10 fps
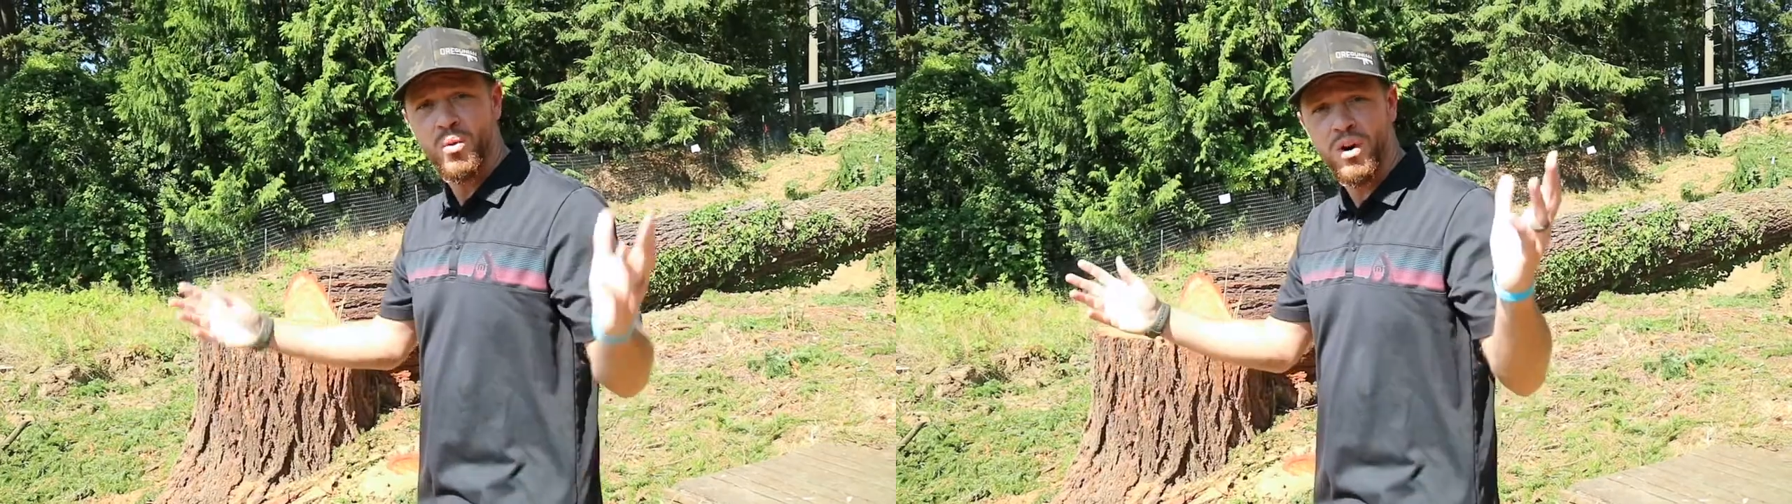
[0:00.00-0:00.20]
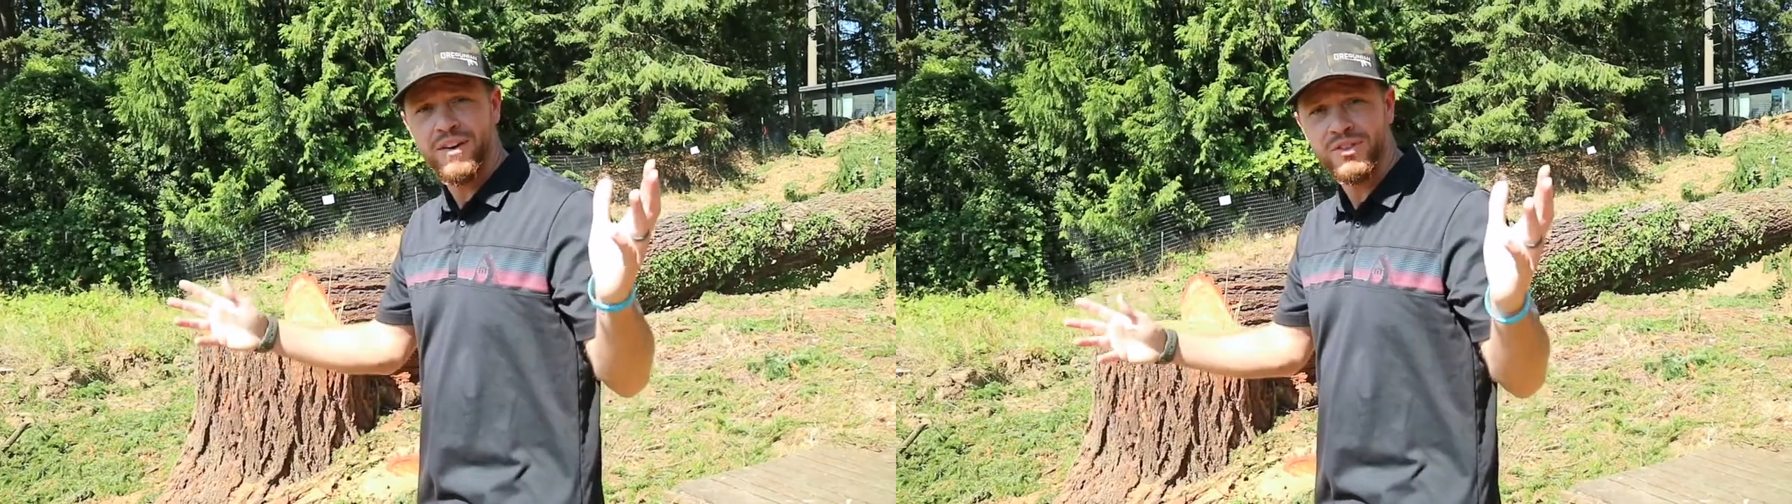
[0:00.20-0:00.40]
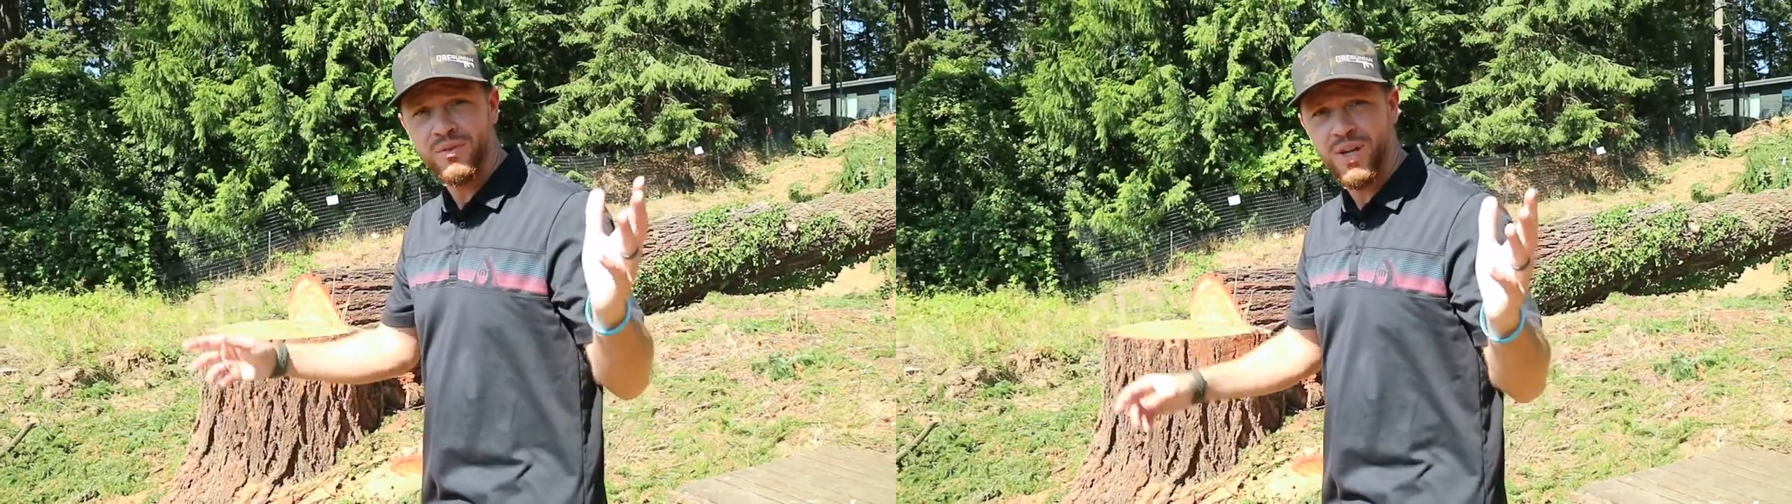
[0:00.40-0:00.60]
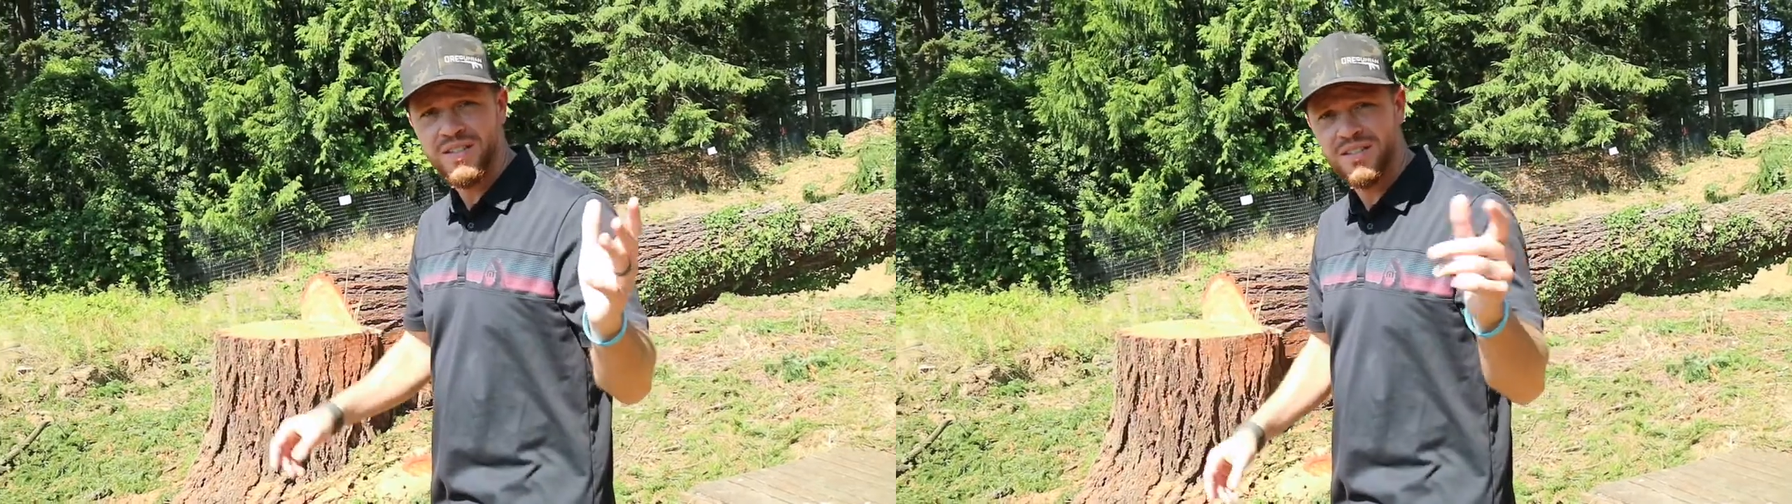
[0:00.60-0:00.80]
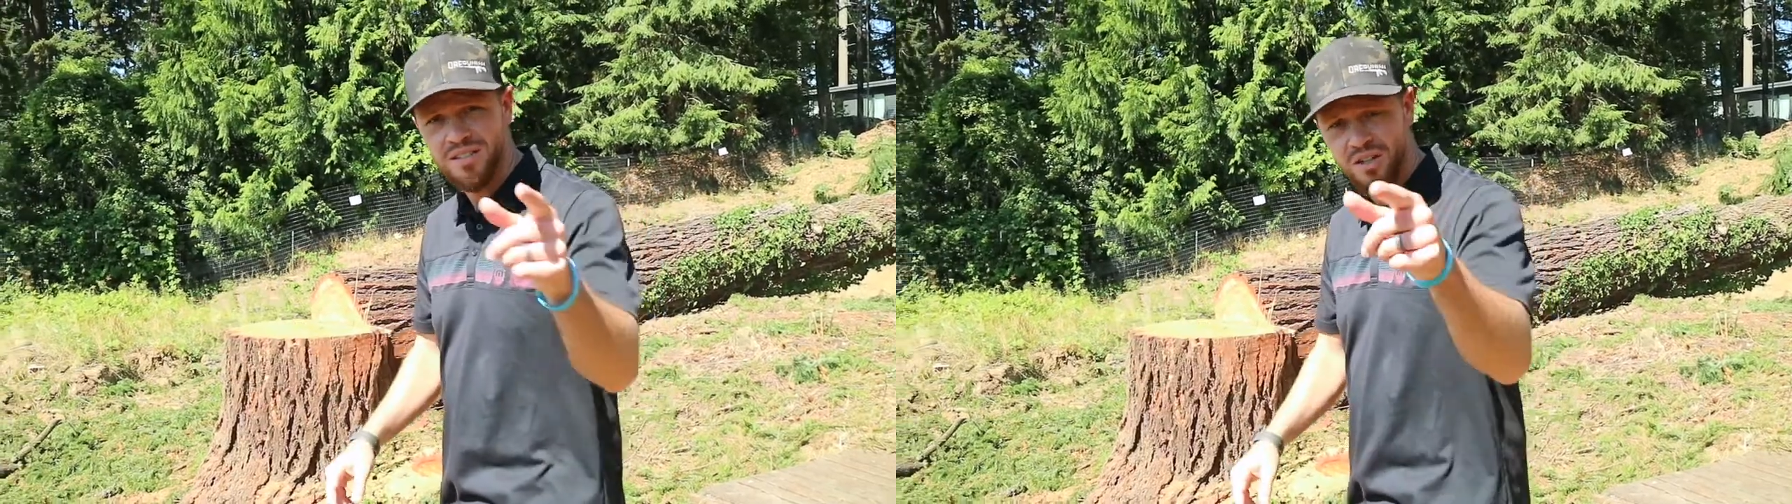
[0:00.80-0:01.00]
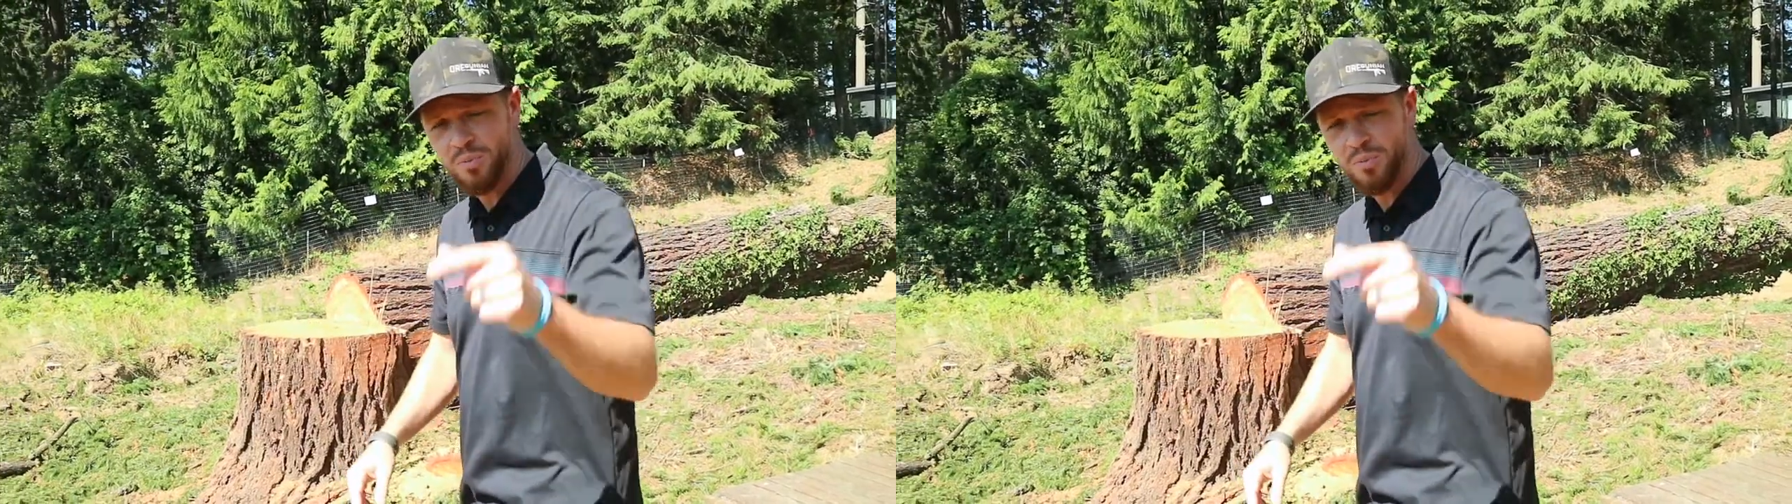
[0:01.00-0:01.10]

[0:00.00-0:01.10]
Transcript: we're off to the races.